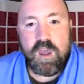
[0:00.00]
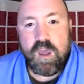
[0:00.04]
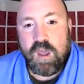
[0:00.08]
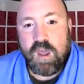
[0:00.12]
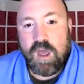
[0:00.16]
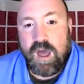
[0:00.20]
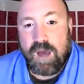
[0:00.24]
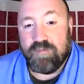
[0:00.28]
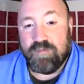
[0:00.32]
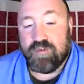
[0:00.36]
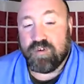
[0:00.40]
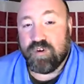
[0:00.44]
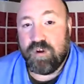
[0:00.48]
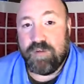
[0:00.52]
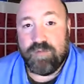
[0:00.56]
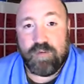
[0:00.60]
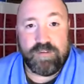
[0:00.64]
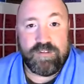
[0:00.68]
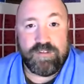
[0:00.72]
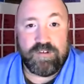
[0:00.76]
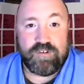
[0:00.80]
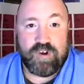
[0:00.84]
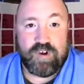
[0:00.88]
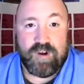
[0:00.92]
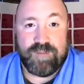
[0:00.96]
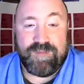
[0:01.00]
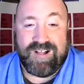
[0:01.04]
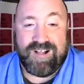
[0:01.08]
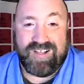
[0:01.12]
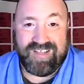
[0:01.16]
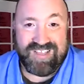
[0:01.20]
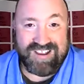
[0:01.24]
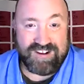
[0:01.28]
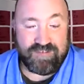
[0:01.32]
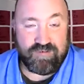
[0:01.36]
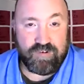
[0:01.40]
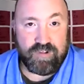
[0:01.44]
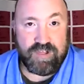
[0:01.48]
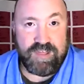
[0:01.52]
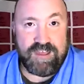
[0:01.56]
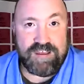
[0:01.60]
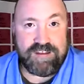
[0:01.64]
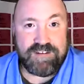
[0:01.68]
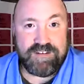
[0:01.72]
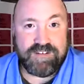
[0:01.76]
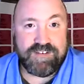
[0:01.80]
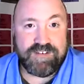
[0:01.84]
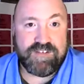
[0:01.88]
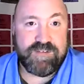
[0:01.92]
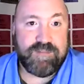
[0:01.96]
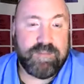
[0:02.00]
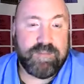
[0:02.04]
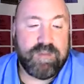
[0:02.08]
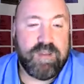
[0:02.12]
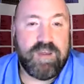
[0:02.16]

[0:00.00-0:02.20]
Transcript: I'm sure you've heard the term electrolytes.